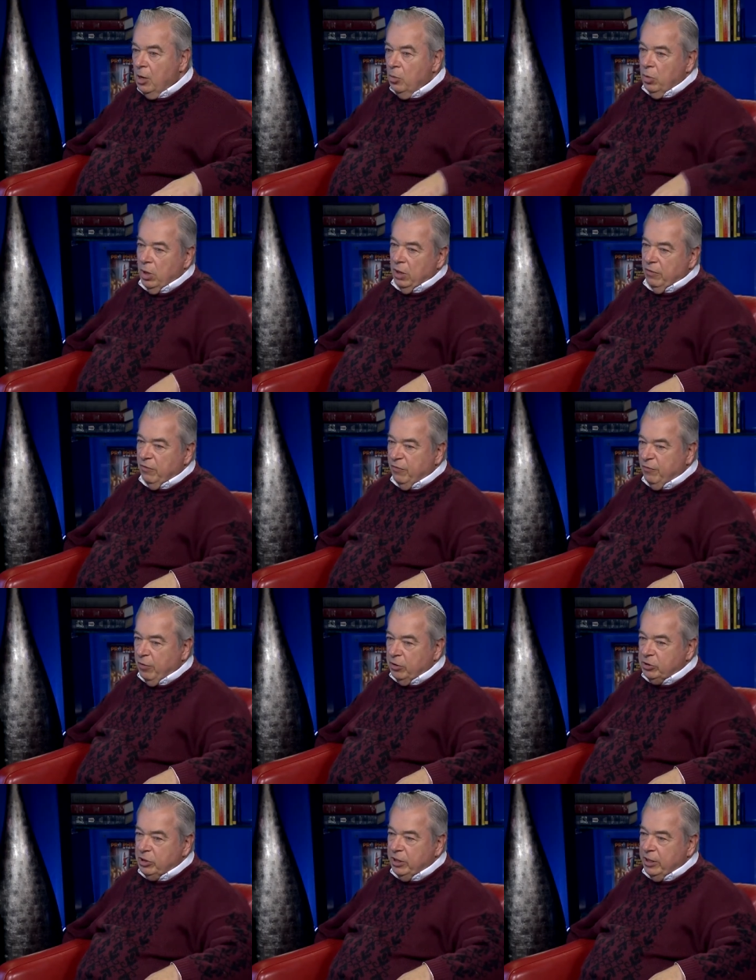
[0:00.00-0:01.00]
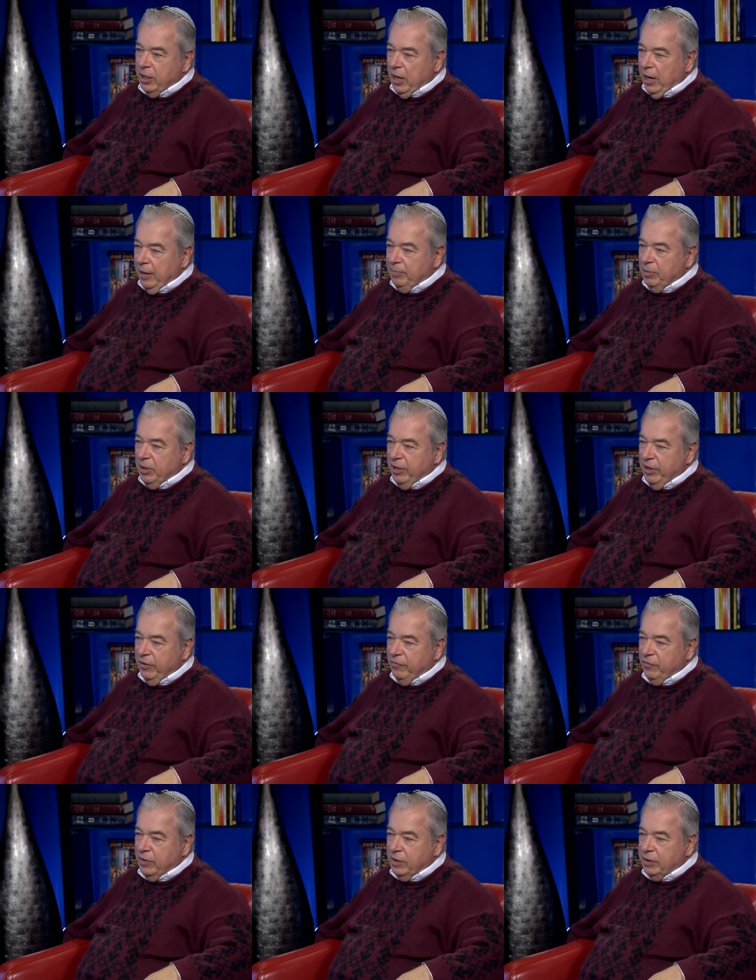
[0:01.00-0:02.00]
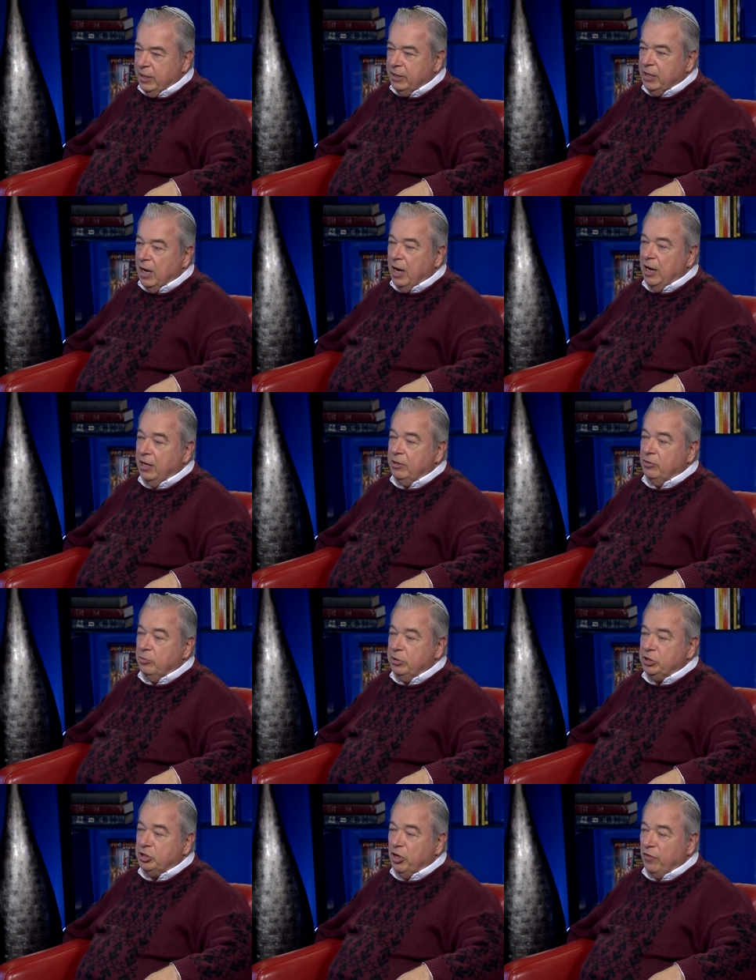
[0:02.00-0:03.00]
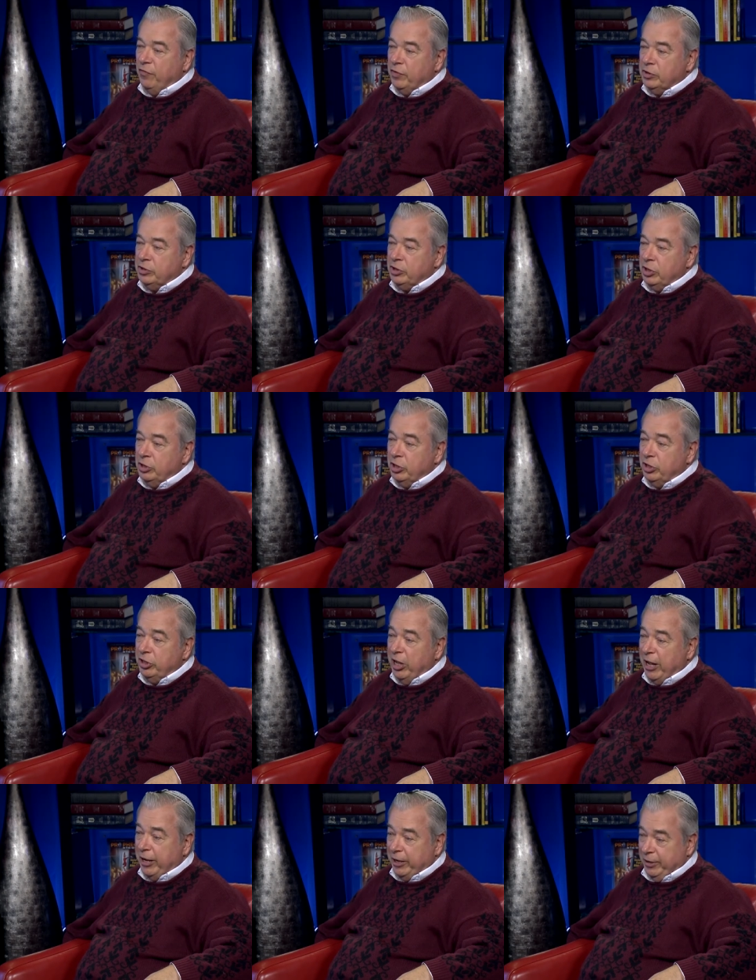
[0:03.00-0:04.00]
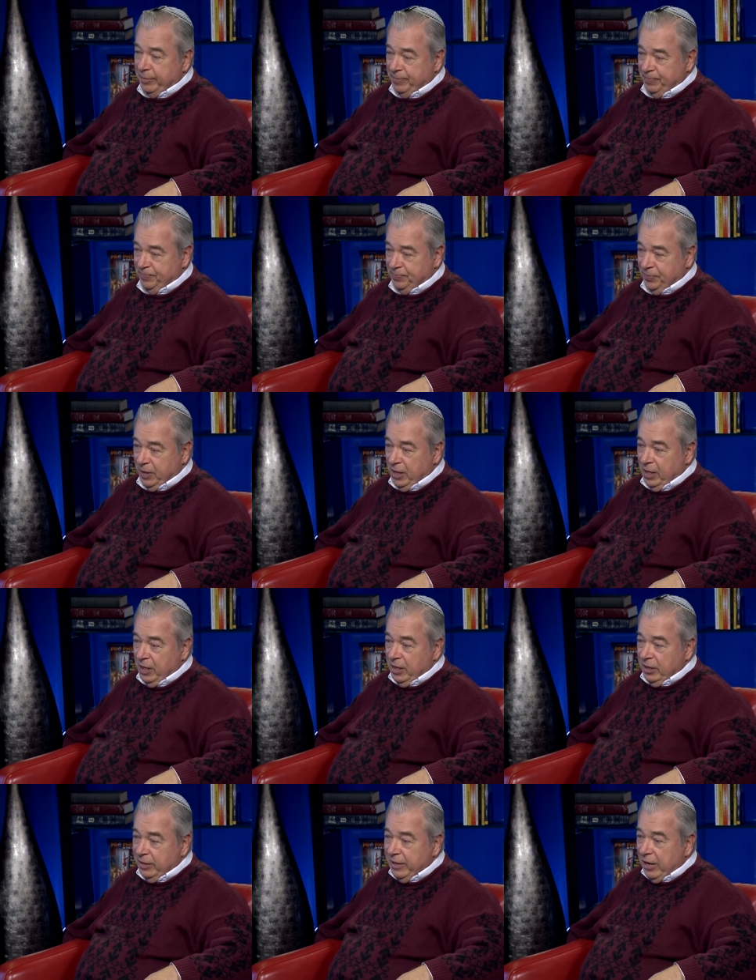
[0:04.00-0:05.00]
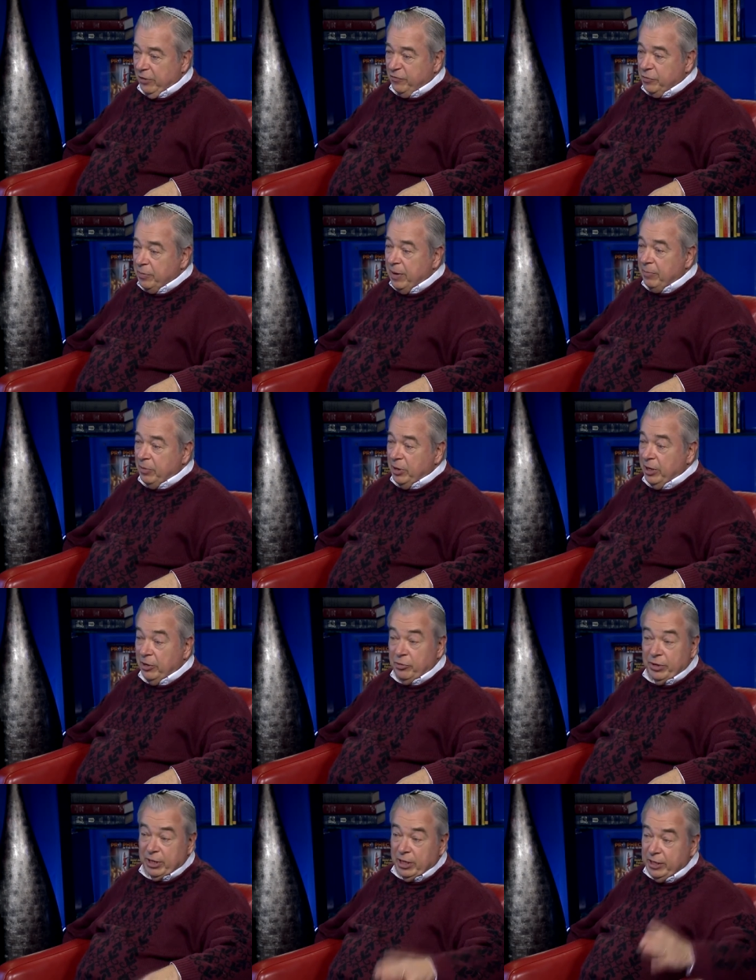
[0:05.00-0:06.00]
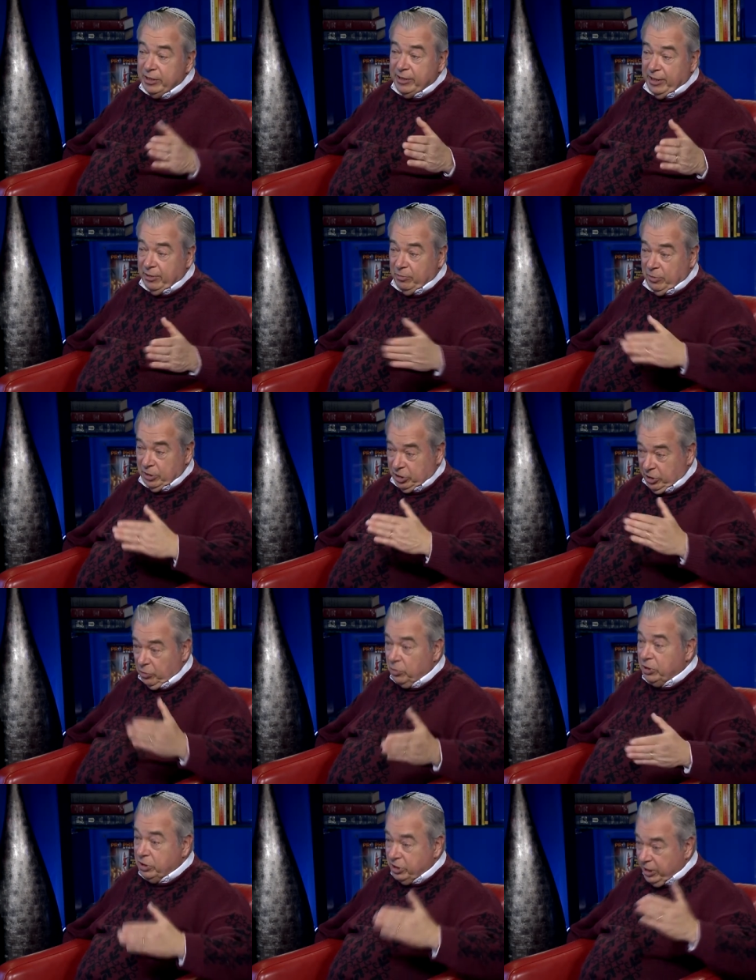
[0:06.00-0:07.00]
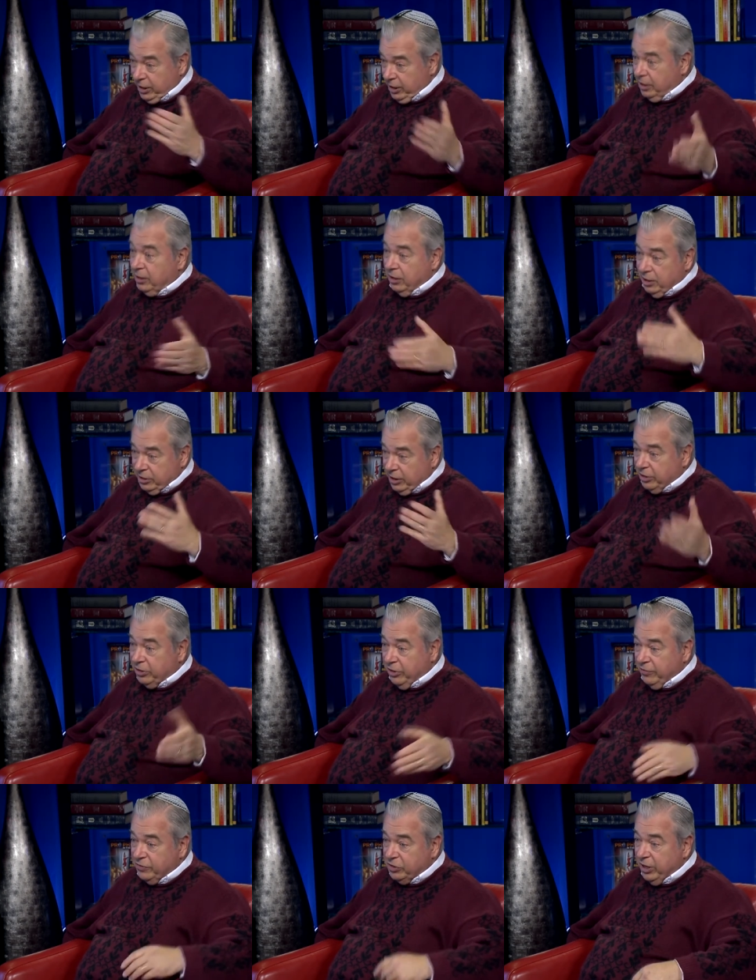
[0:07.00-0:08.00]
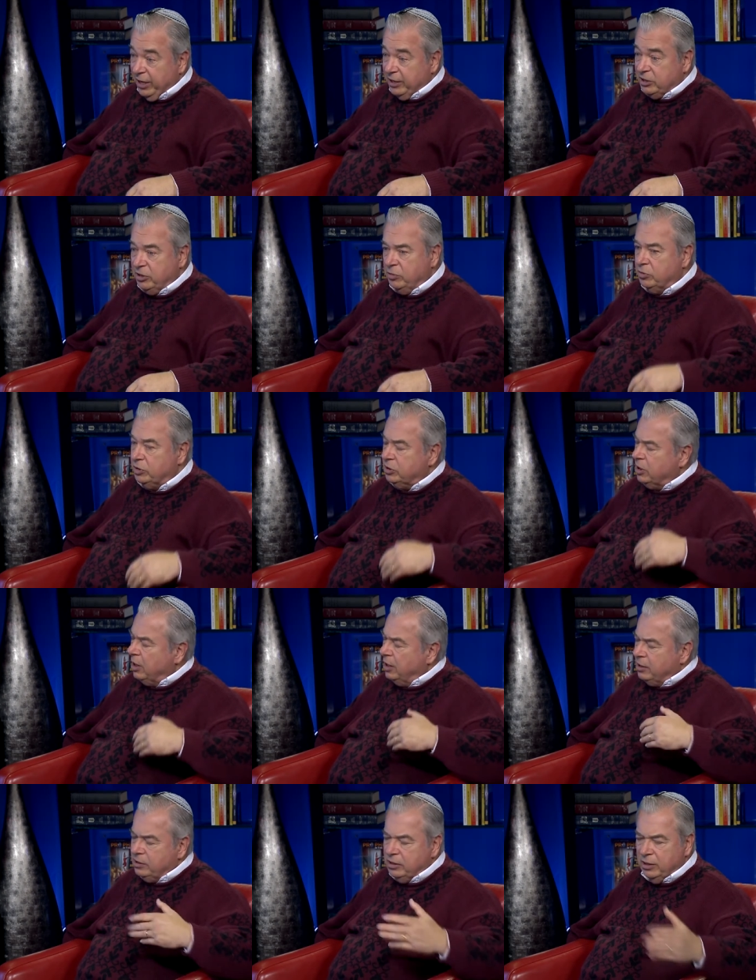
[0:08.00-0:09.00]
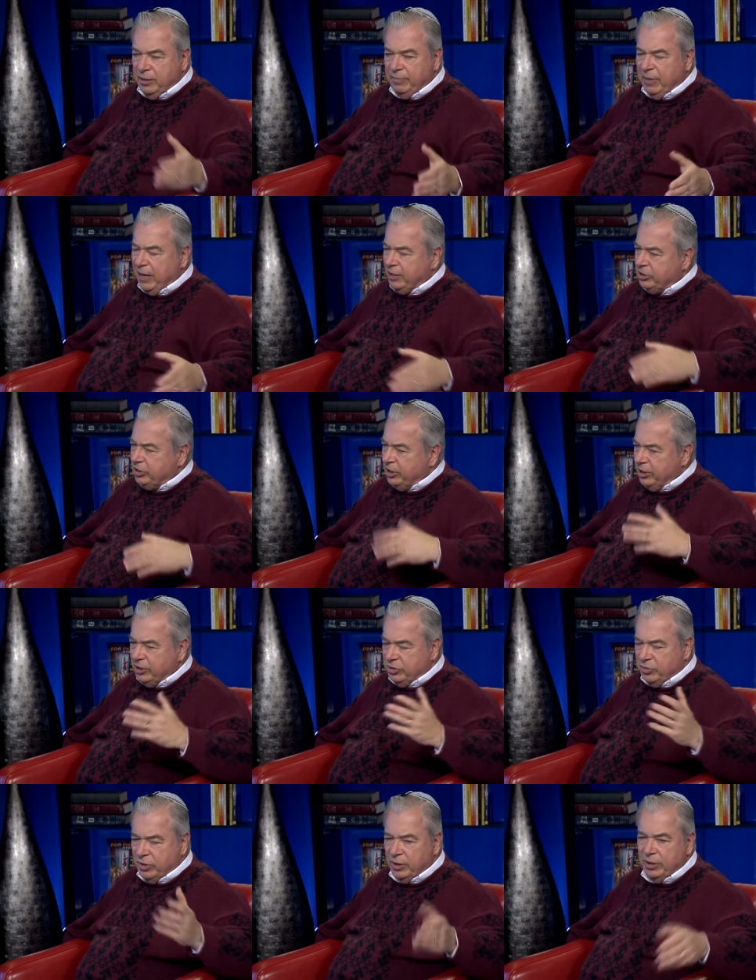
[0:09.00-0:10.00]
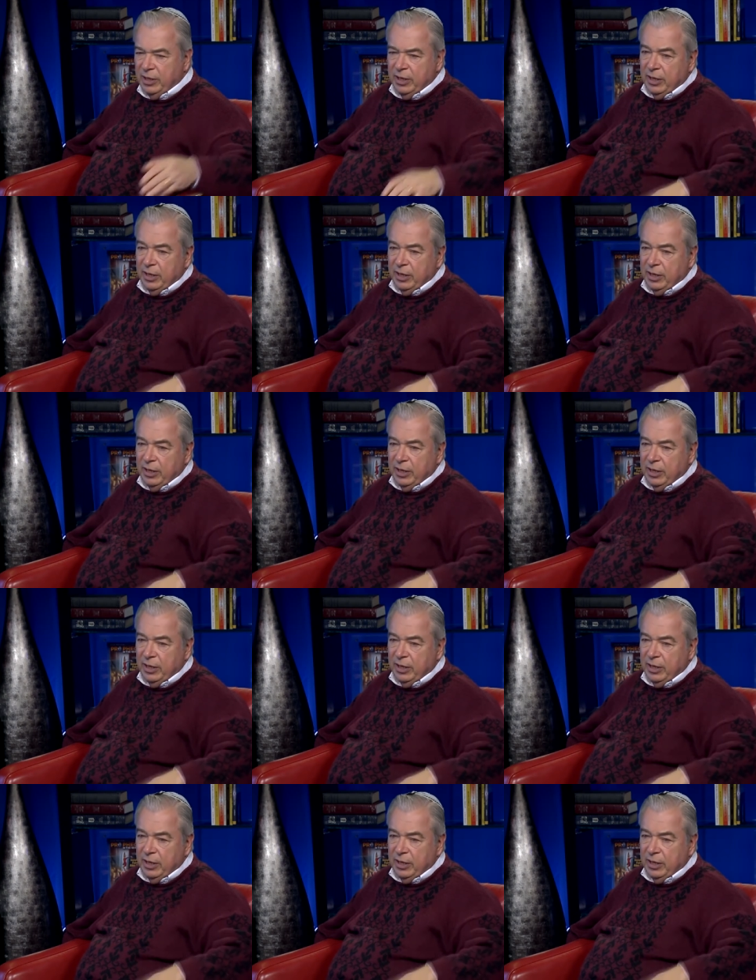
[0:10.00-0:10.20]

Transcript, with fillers: Well, firstly, I believe that God reshuffles the deck. Now, if you remember, Hillary Clinton, when she was the uh, Secretary of State, she was constantly bashing Israel.